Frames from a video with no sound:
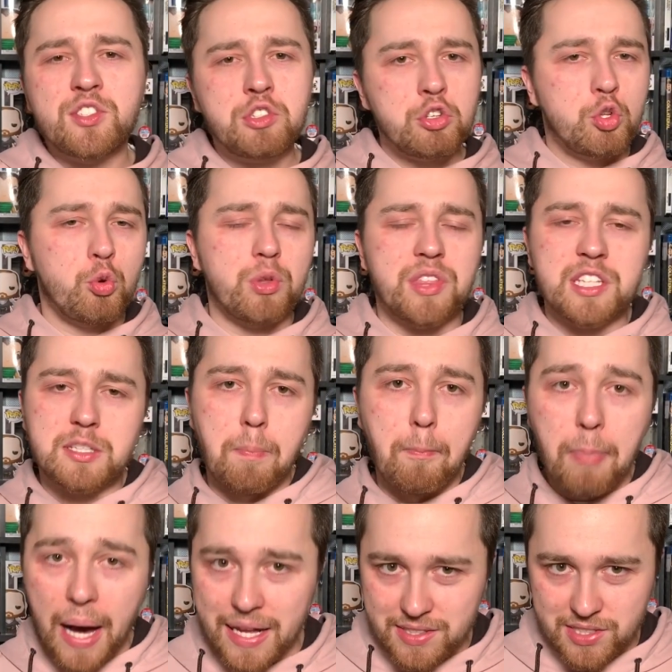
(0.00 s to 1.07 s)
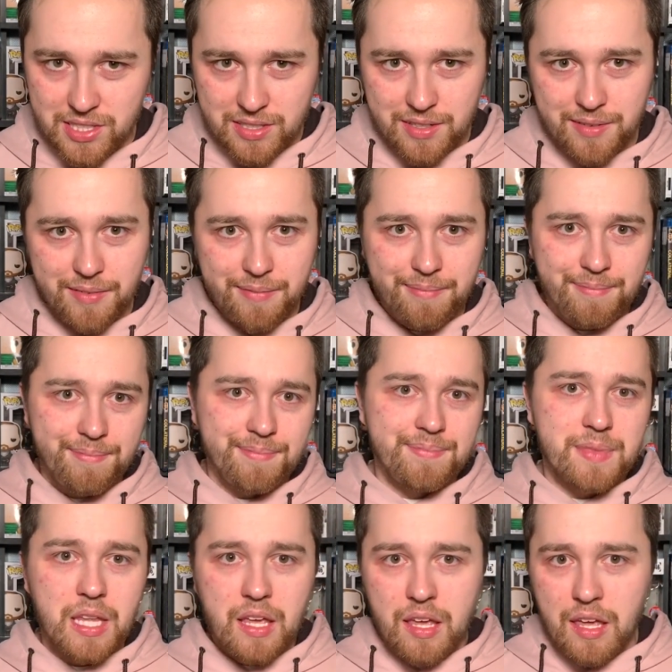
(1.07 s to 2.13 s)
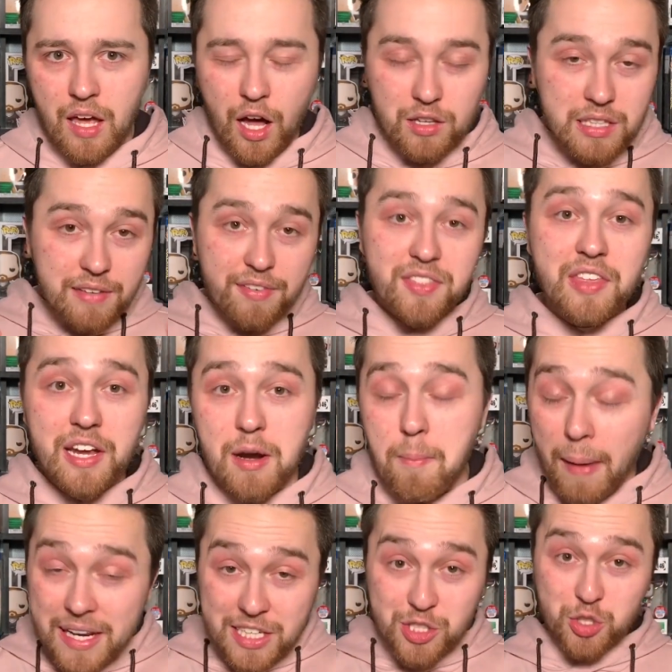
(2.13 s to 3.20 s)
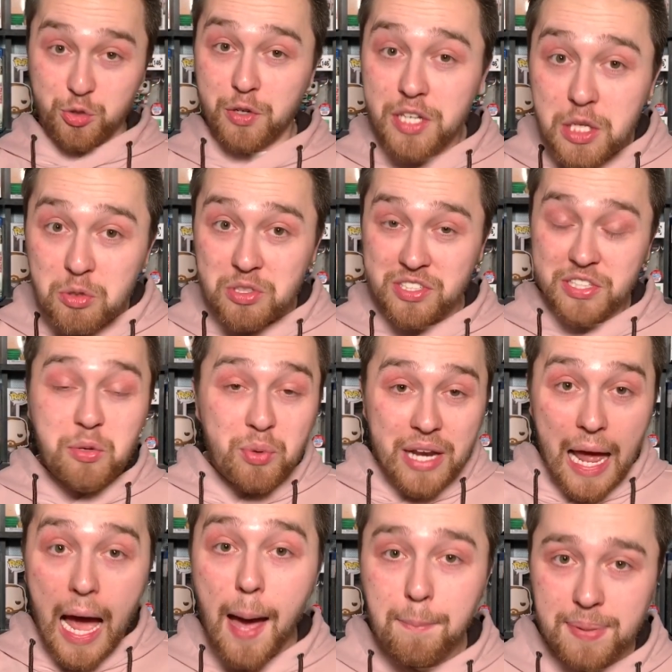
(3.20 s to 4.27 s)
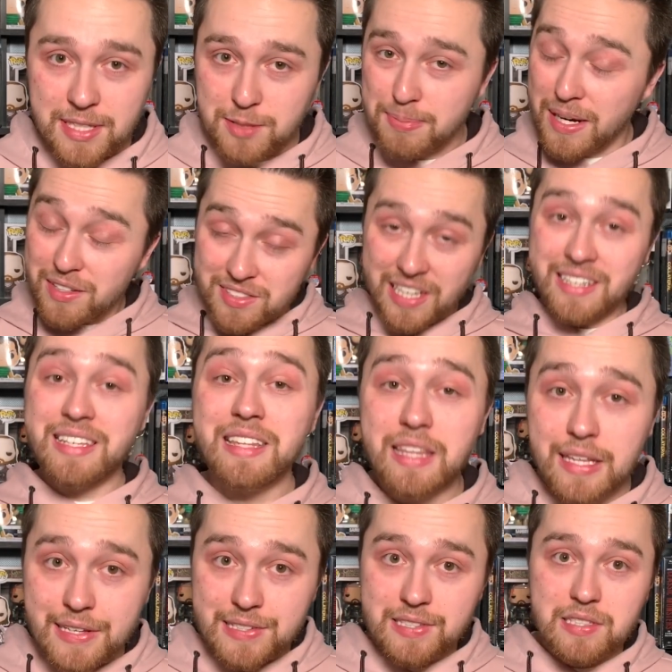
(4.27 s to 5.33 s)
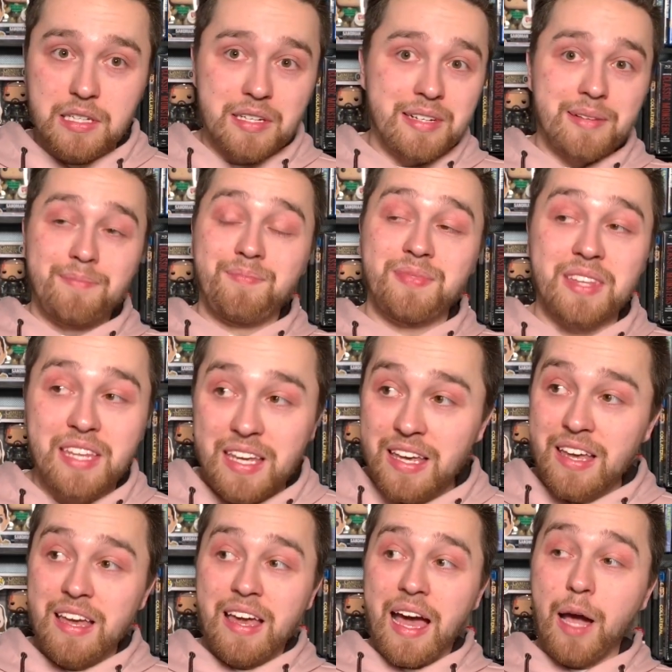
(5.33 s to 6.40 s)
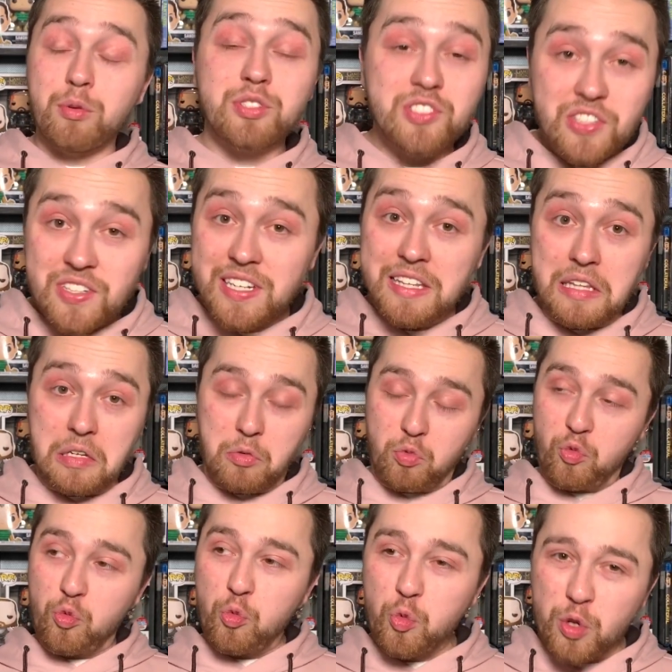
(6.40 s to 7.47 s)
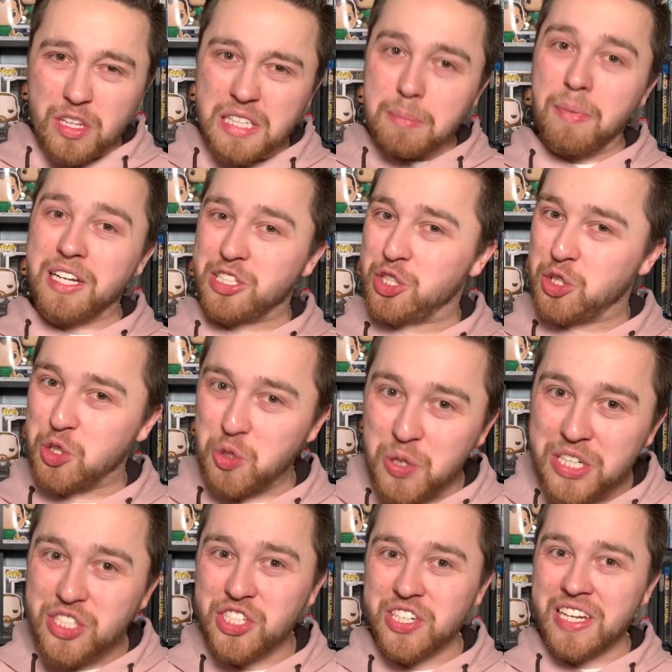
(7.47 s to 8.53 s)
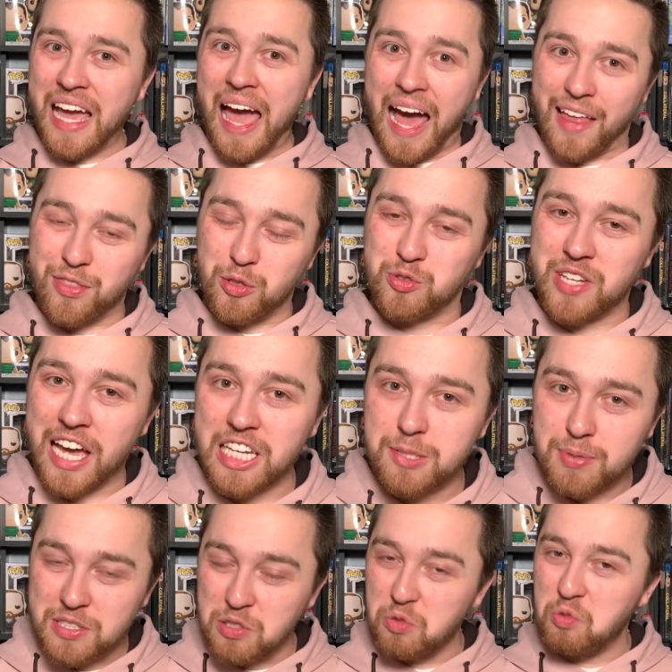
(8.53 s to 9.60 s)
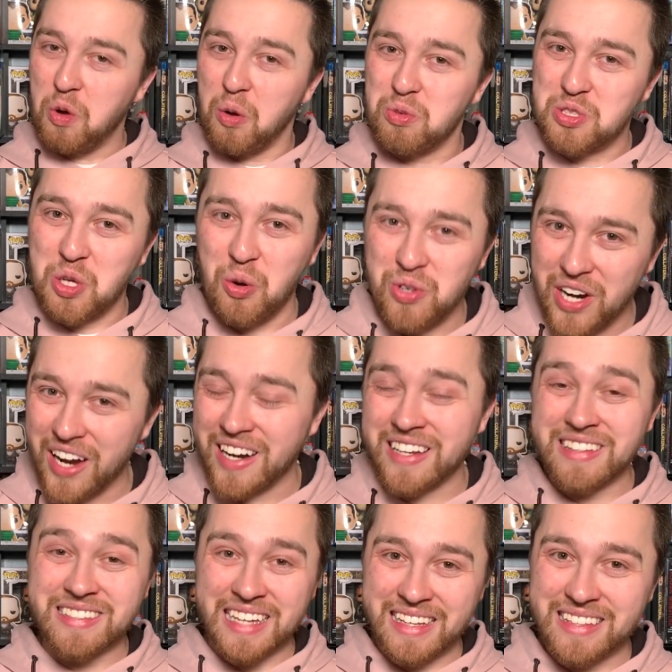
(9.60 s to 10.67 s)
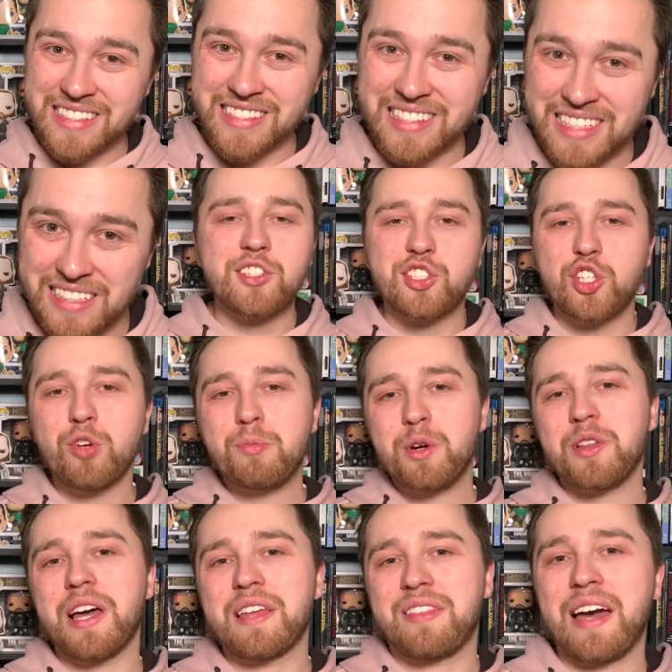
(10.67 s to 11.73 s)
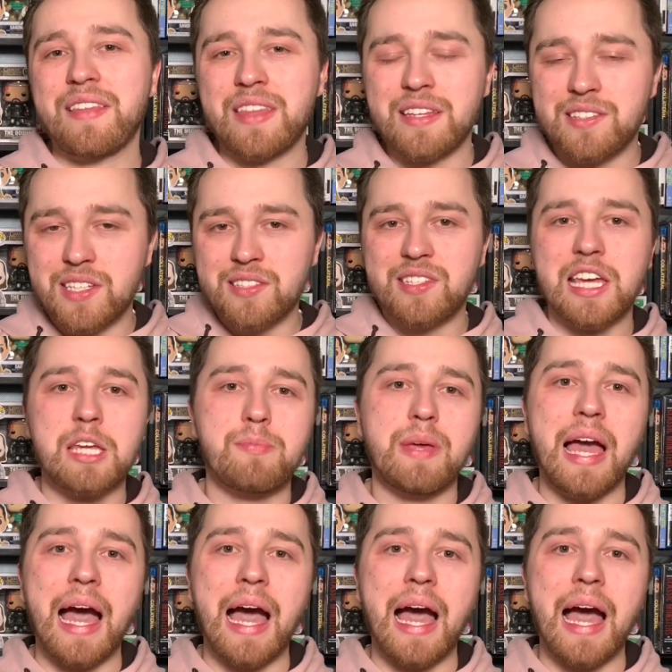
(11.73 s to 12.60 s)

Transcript: to do with its butt. I'll leave it there. It might intrigue you to see what happens, but I'll tell you this. I was sitting there really much cringing at those aspects of what was going on inside the scene. It's humor like that that did take me